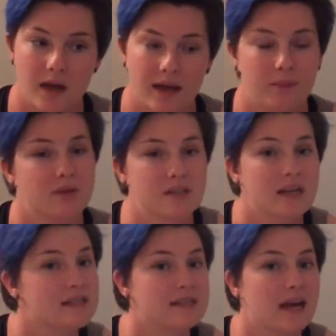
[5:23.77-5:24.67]
I
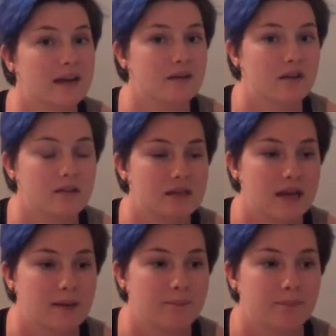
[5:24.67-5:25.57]
wasn't as tired all the
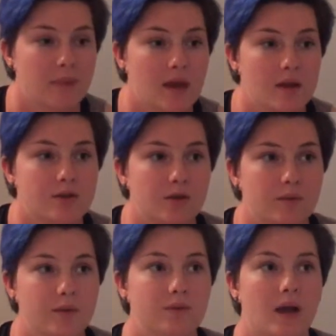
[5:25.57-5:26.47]
time.
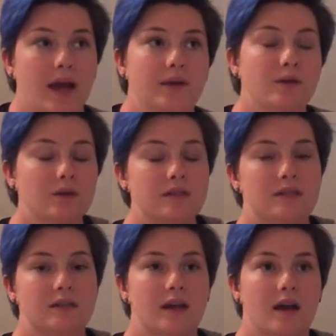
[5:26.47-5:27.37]
So I
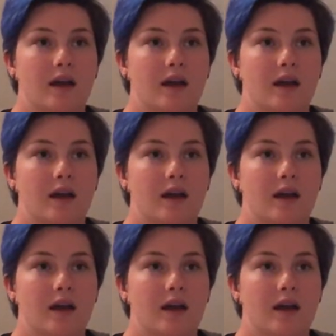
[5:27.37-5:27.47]
noticed